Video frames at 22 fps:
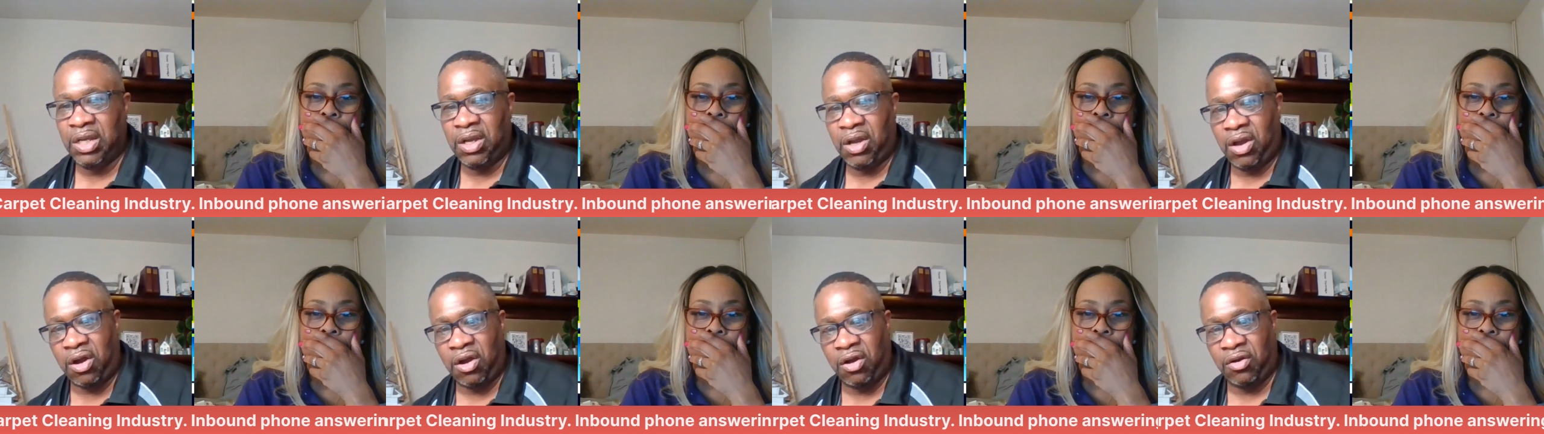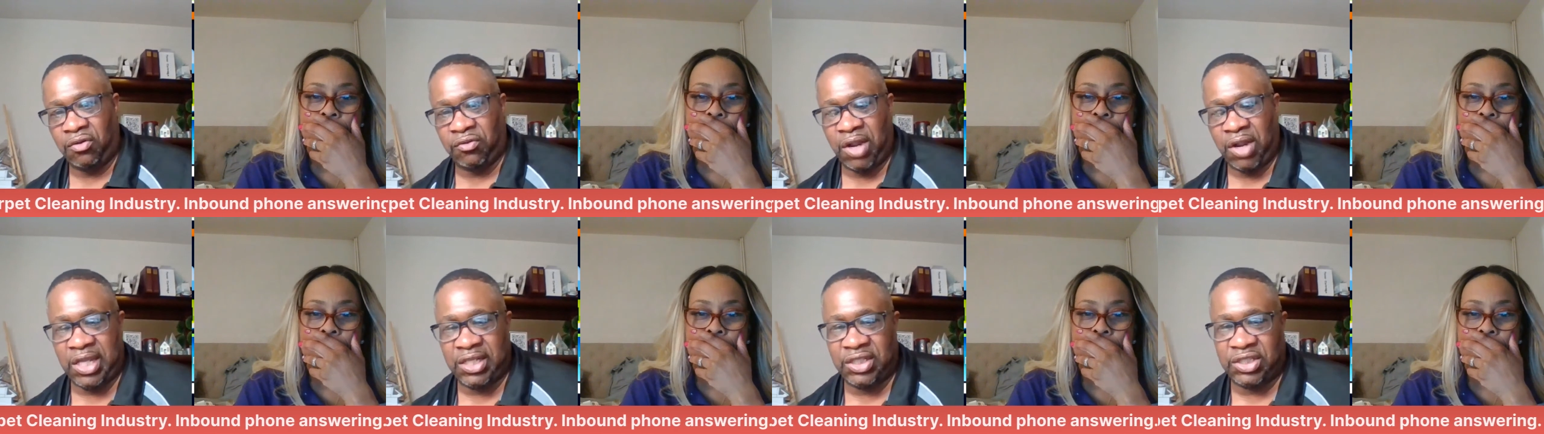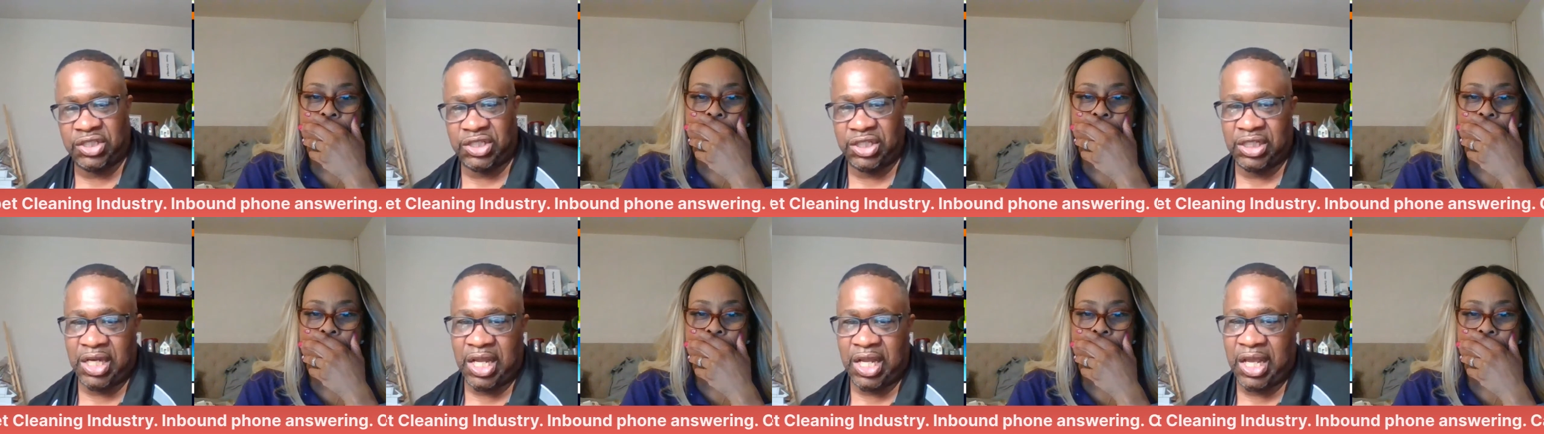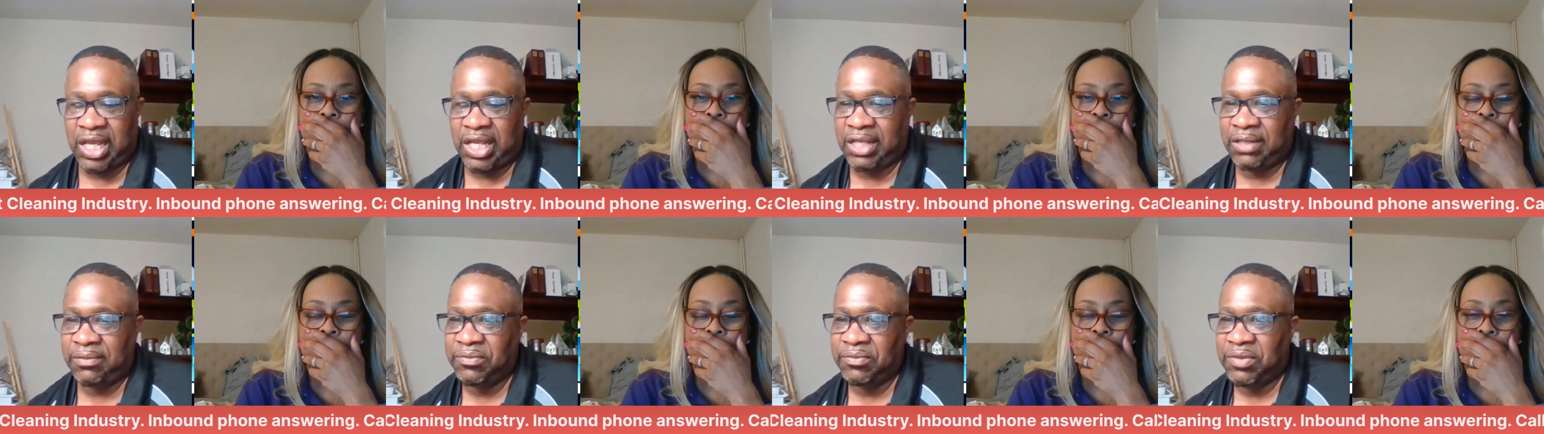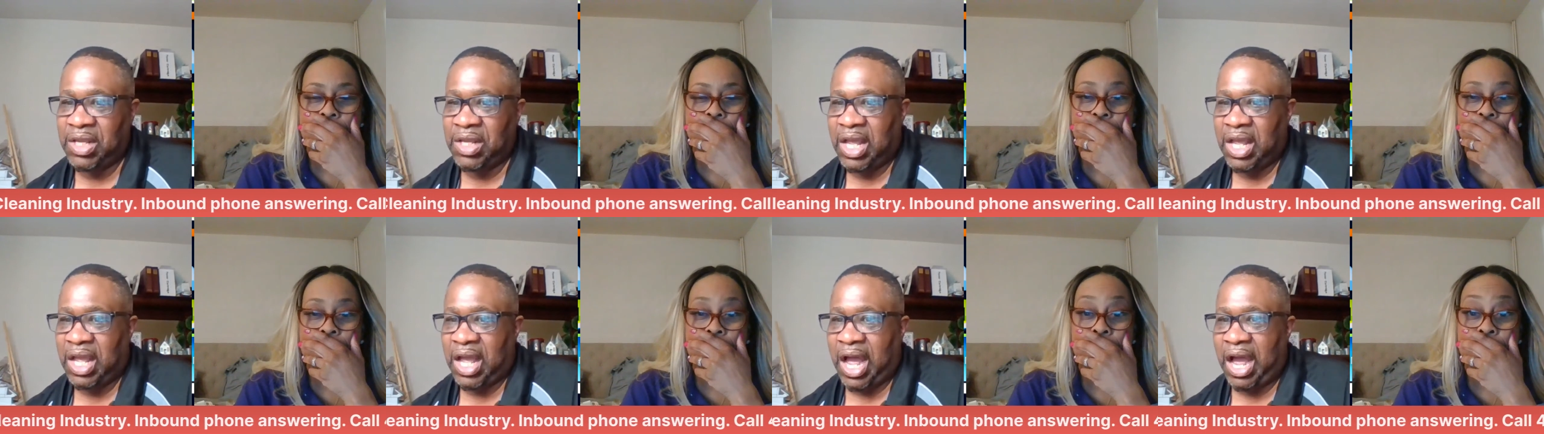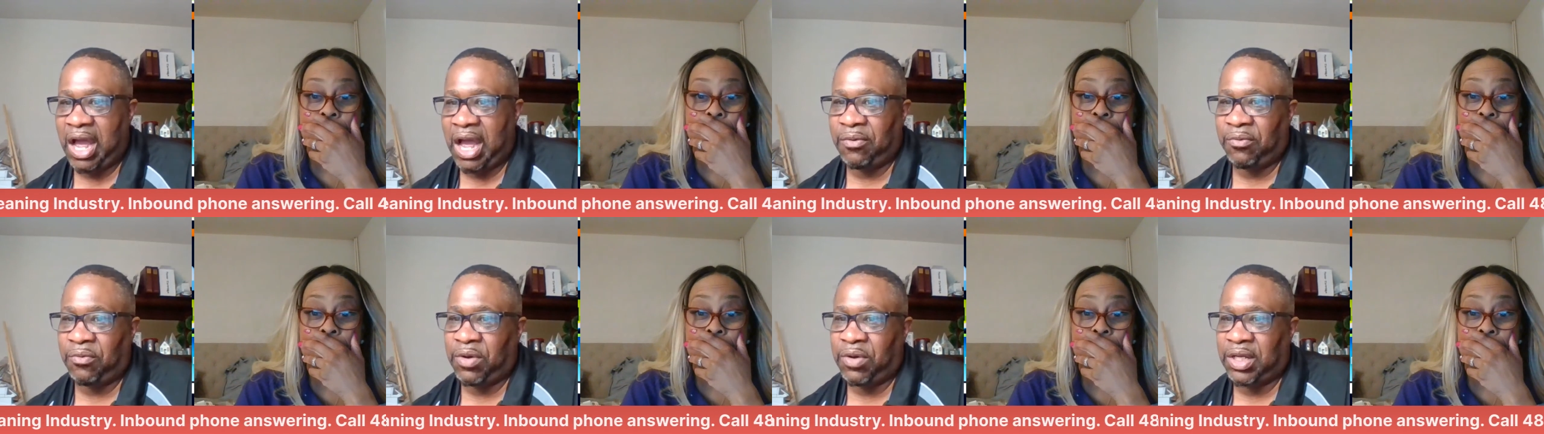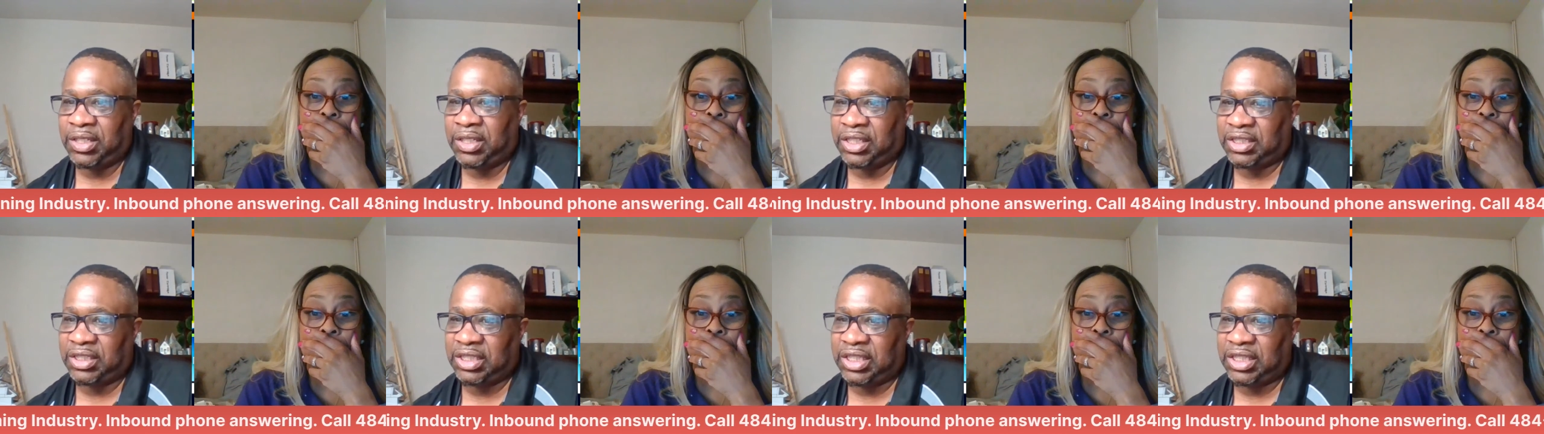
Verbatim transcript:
Speaker 1: All right, Janae, I want to